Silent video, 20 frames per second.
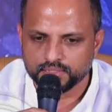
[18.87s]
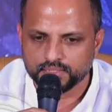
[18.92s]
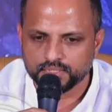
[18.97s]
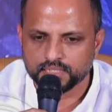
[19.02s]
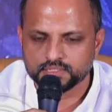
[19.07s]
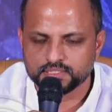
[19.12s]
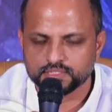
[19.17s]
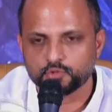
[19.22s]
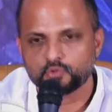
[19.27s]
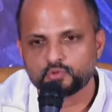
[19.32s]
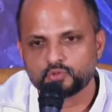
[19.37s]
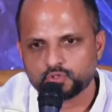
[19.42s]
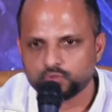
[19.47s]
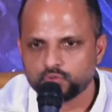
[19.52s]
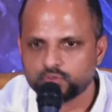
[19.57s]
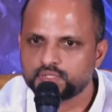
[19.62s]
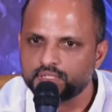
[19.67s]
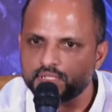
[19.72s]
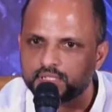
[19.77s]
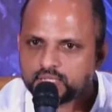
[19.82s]
they stood
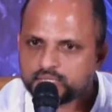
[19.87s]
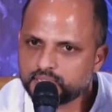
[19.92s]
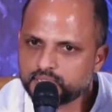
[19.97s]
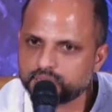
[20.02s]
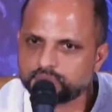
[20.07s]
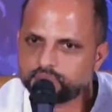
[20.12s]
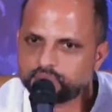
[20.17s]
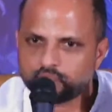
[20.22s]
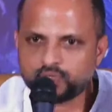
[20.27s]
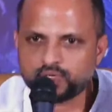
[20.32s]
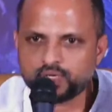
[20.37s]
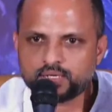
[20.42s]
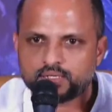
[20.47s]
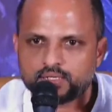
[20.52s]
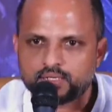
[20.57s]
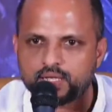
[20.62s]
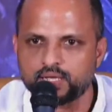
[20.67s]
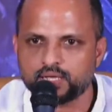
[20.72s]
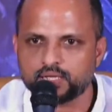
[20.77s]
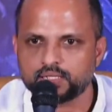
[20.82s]
together in the
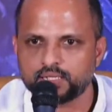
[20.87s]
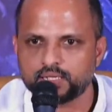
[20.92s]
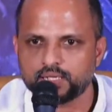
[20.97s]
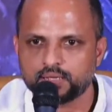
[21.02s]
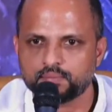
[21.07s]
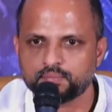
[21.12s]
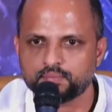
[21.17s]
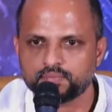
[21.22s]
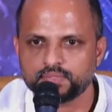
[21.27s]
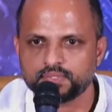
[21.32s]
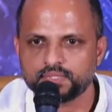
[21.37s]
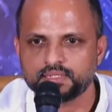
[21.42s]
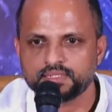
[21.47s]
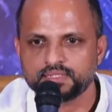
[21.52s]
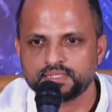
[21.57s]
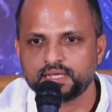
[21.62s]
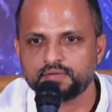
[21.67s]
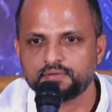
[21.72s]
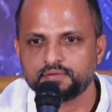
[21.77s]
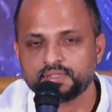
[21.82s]
flood and
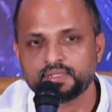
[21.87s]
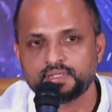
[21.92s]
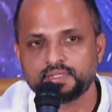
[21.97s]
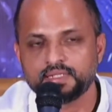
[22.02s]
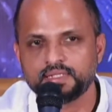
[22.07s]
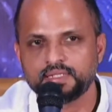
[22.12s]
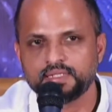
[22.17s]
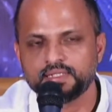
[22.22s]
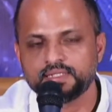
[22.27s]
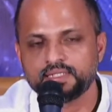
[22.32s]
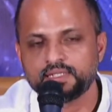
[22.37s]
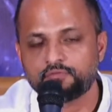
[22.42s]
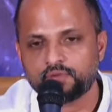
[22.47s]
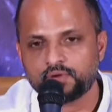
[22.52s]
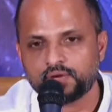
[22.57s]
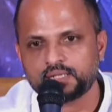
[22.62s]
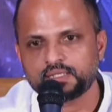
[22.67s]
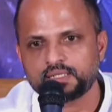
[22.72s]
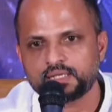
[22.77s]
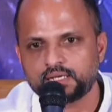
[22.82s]
they
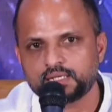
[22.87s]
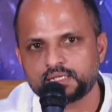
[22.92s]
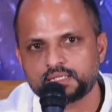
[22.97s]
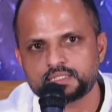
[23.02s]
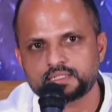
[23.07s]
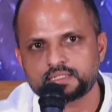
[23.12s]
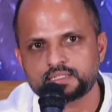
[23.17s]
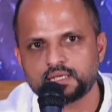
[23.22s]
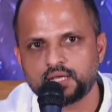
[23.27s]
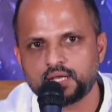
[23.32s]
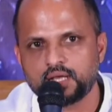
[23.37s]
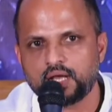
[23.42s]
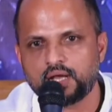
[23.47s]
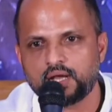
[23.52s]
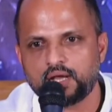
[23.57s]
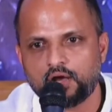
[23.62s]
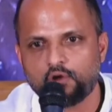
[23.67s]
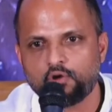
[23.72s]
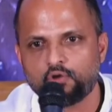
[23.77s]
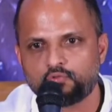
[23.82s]
felt that it's
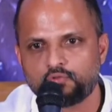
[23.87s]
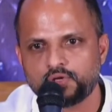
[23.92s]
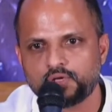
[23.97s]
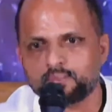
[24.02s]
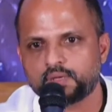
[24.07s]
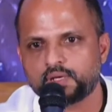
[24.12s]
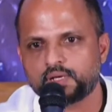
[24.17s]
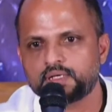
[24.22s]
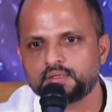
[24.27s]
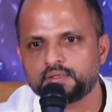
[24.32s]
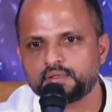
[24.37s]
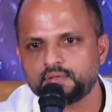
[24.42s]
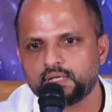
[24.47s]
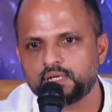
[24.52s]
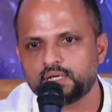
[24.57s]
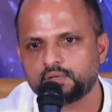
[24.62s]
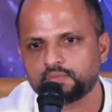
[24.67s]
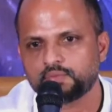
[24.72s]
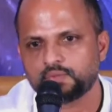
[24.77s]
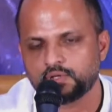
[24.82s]
our film,
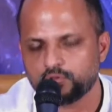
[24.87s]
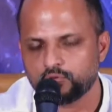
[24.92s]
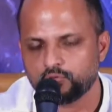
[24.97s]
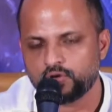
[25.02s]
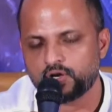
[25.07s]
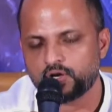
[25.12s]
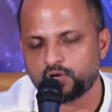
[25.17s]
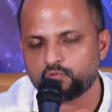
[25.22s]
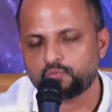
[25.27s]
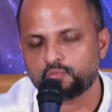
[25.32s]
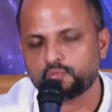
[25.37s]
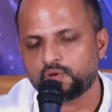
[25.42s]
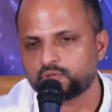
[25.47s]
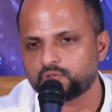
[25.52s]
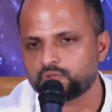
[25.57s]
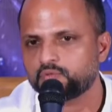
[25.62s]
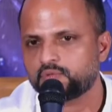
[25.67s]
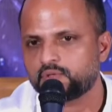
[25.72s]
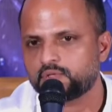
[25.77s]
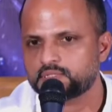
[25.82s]
and word of
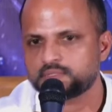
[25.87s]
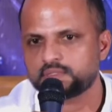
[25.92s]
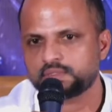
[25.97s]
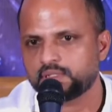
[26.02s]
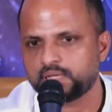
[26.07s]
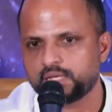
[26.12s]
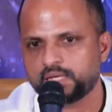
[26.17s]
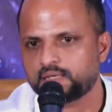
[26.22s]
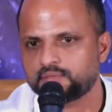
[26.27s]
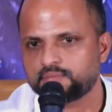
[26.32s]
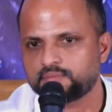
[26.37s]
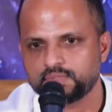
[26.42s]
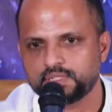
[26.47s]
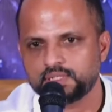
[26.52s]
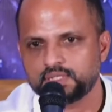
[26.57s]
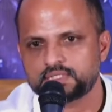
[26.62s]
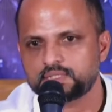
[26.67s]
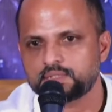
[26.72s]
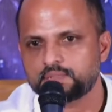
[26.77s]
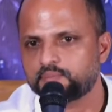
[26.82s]
mouth was like,
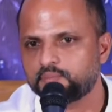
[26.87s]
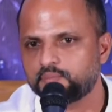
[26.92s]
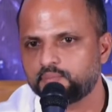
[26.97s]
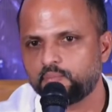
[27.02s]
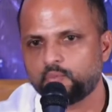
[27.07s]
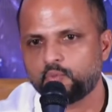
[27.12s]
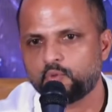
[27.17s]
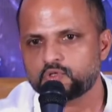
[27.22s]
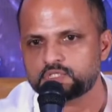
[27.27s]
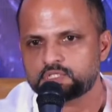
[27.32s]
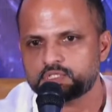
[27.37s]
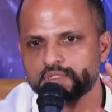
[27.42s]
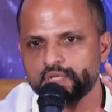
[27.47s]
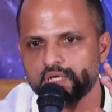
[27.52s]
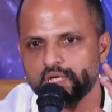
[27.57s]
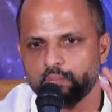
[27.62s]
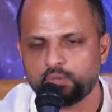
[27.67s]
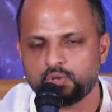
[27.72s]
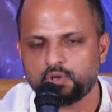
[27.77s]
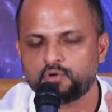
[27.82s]
it's the most
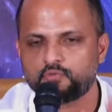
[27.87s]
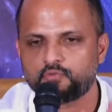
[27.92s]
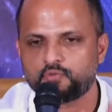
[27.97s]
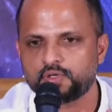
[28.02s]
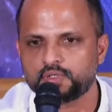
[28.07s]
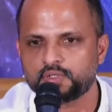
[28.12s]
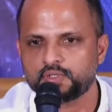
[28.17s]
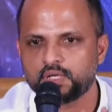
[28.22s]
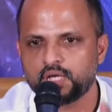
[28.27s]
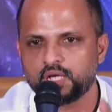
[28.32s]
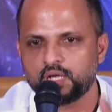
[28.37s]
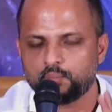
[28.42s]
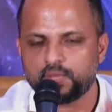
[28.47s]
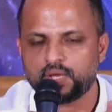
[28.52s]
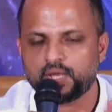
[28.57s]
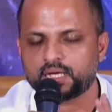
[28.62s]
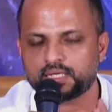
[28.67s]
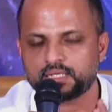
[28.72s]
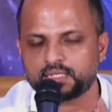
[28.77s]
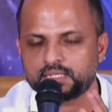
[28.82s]
powerful
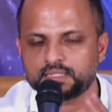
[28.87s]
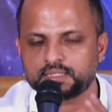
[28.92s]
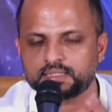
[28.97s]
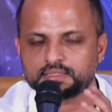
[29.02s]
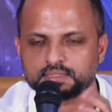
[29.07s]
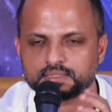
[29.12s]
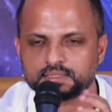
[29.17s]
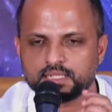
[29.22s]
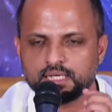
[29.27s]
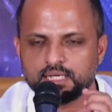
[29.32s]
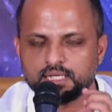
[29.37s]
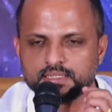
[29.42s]
marketing